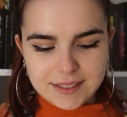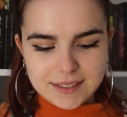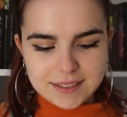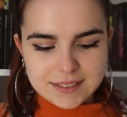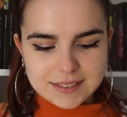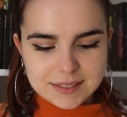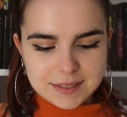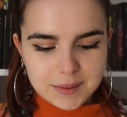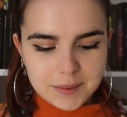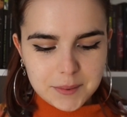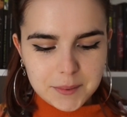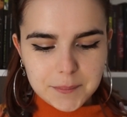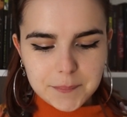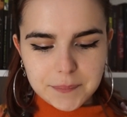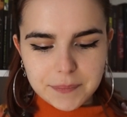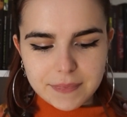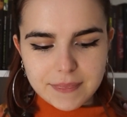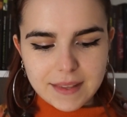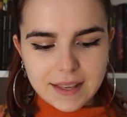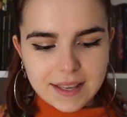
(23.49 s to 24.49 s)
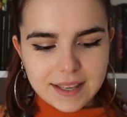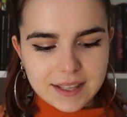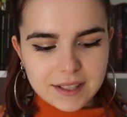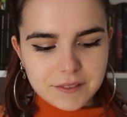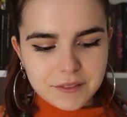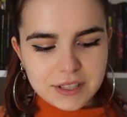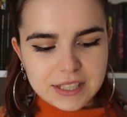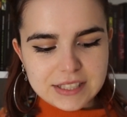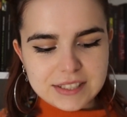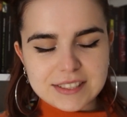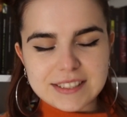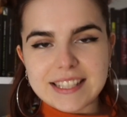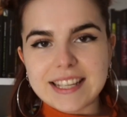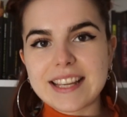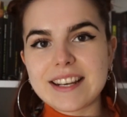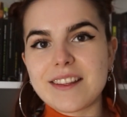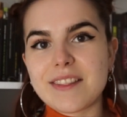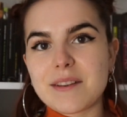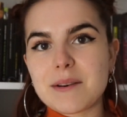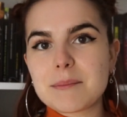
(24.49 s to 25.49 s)
So I kind of wanted to take
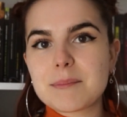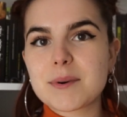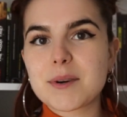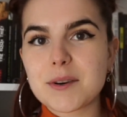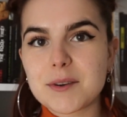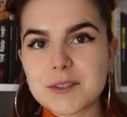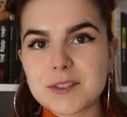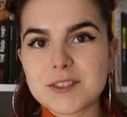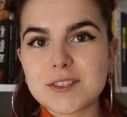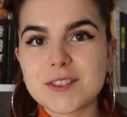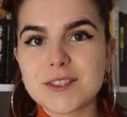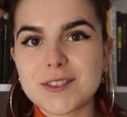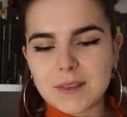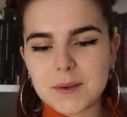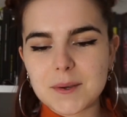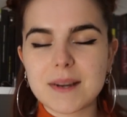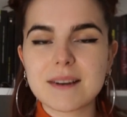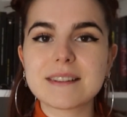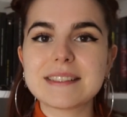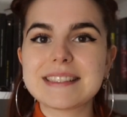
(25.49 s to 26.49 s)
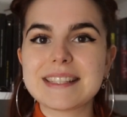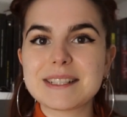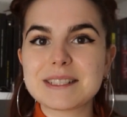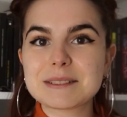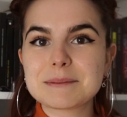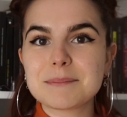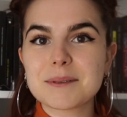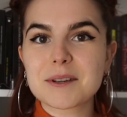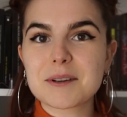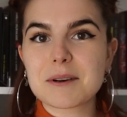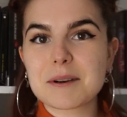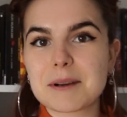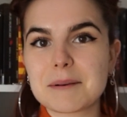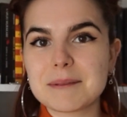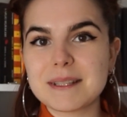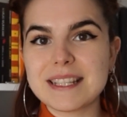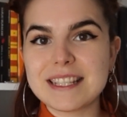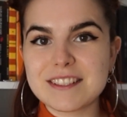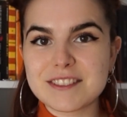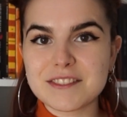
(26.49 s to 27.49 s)
another approach to Harry Styles book
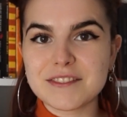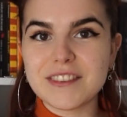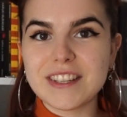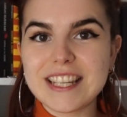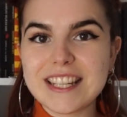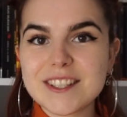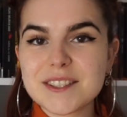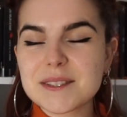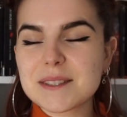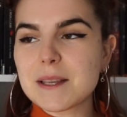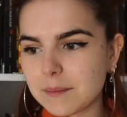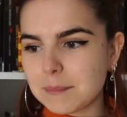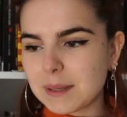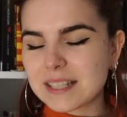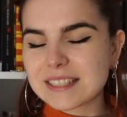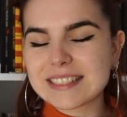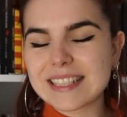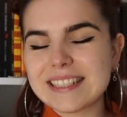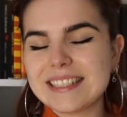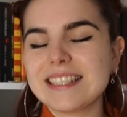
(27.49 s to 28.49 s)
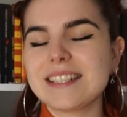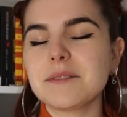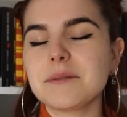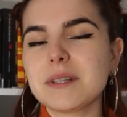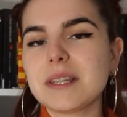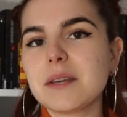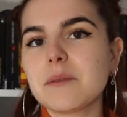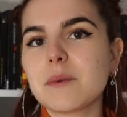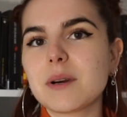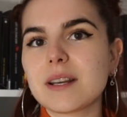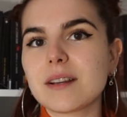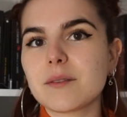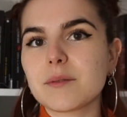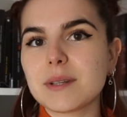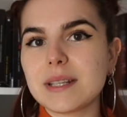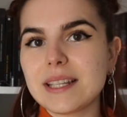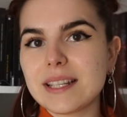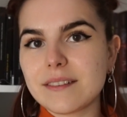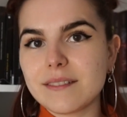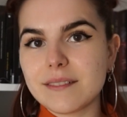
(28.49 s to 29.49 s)
recommendation videos because I didn't really want to
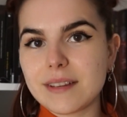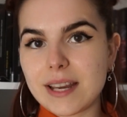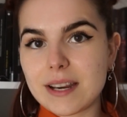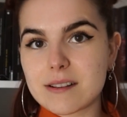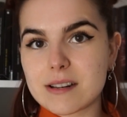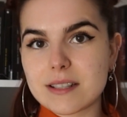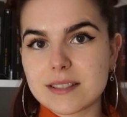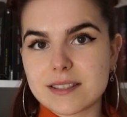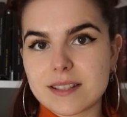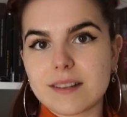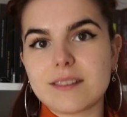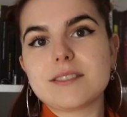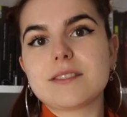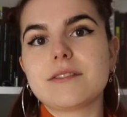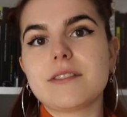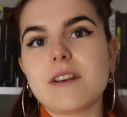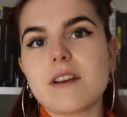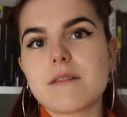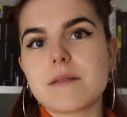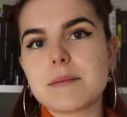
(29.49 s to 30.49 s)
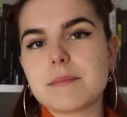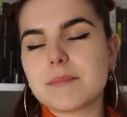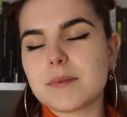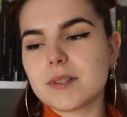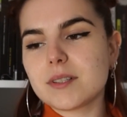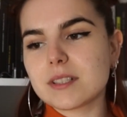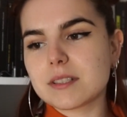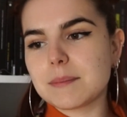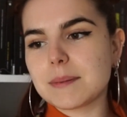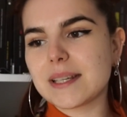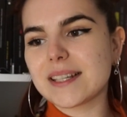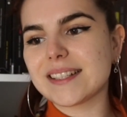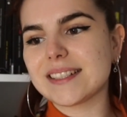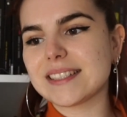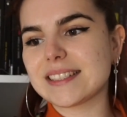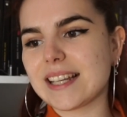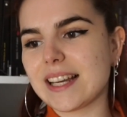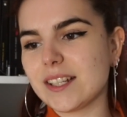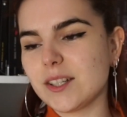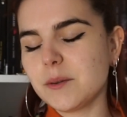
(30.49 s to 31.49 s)
read Harry Styles' favorite books
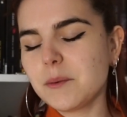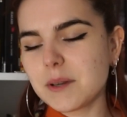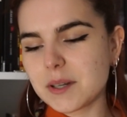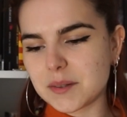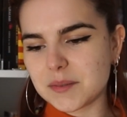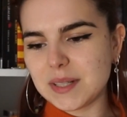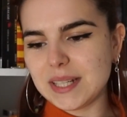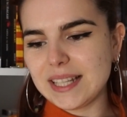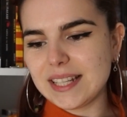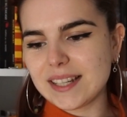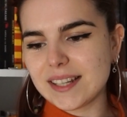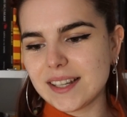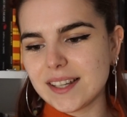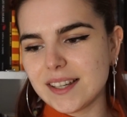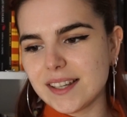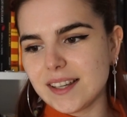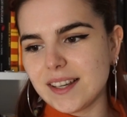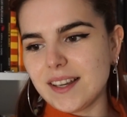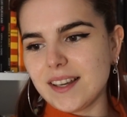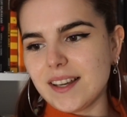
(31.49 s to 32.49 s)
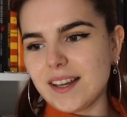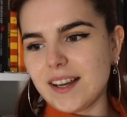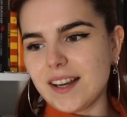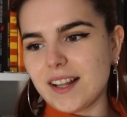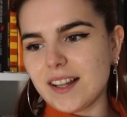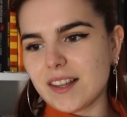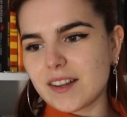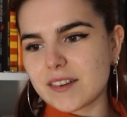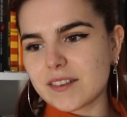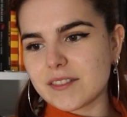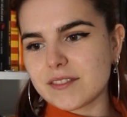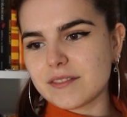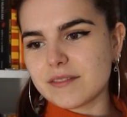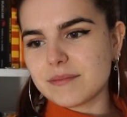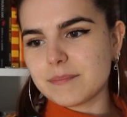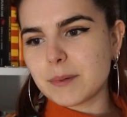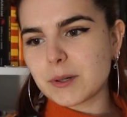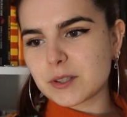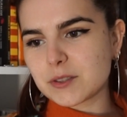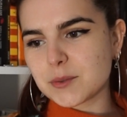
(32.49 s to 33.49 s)
because I don't want to read a lot
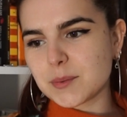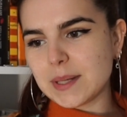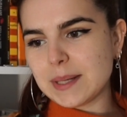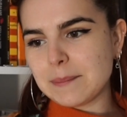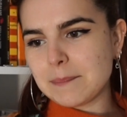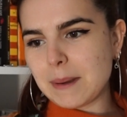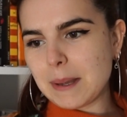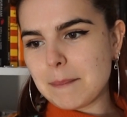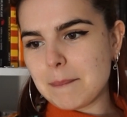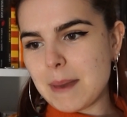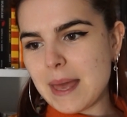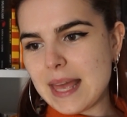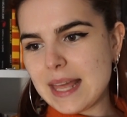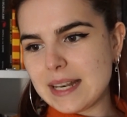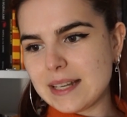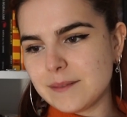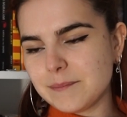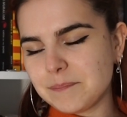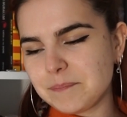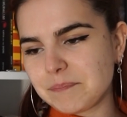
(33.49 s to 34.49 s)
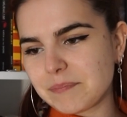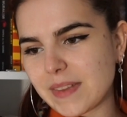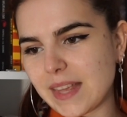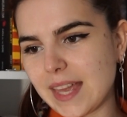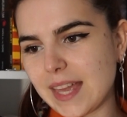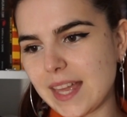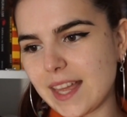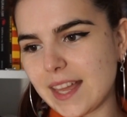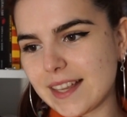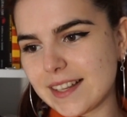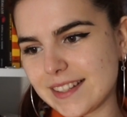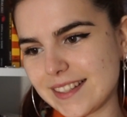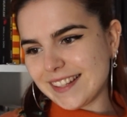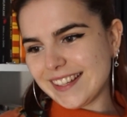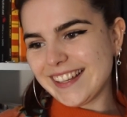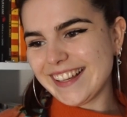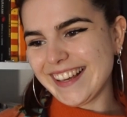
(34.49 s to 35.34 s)
of books written by men, and